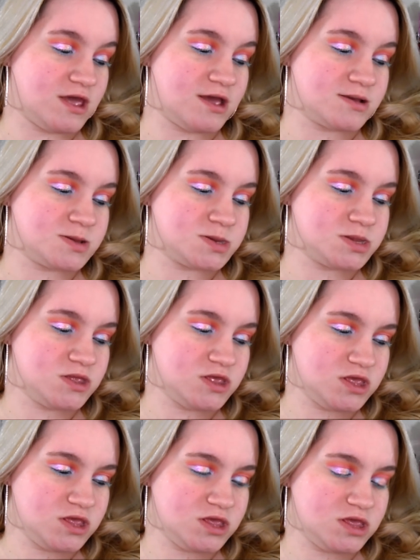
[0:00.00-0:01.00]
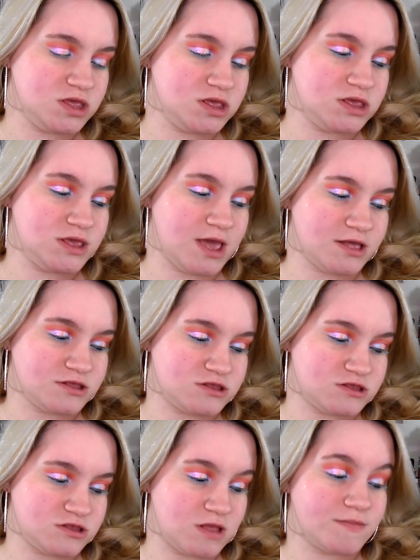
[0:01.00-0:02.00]
Actually,
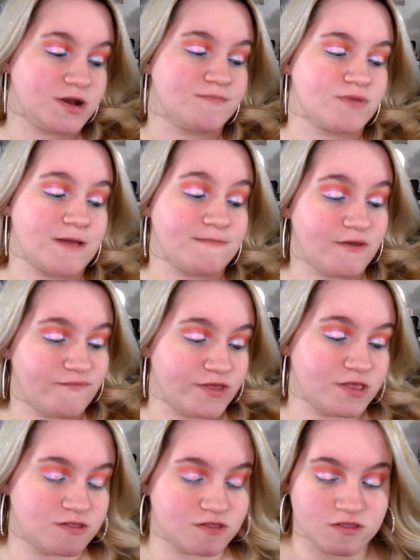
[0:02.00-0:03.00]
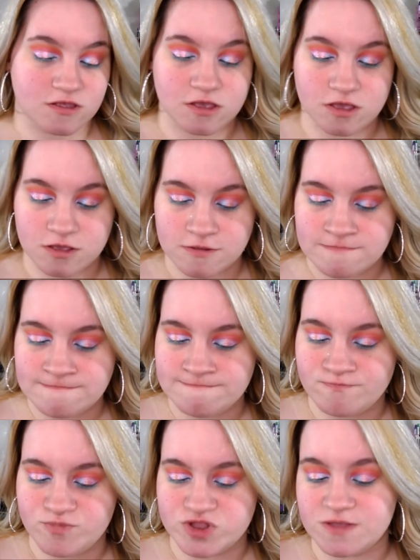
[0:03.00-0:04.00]
yes. I'm going to prime my face
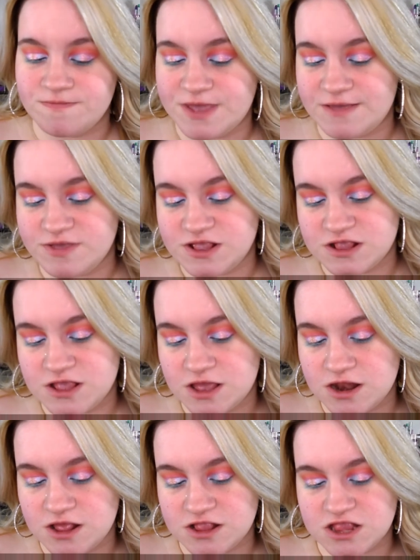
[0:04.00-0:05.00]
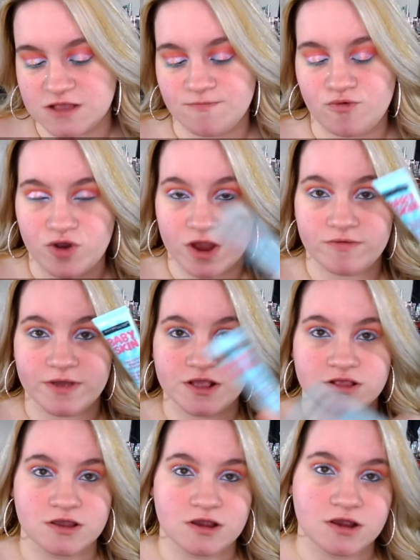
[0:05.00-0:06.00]
with the Baby Skin Instant Pore
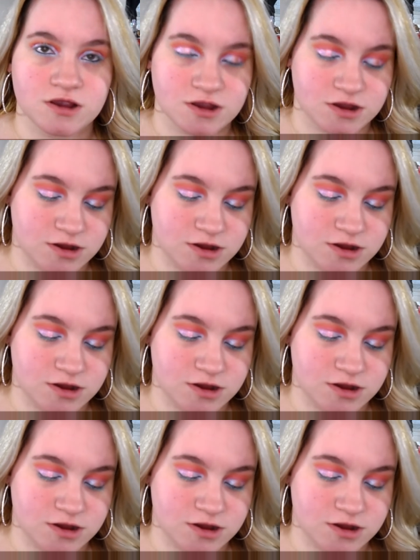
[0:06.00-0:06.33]
Eraser.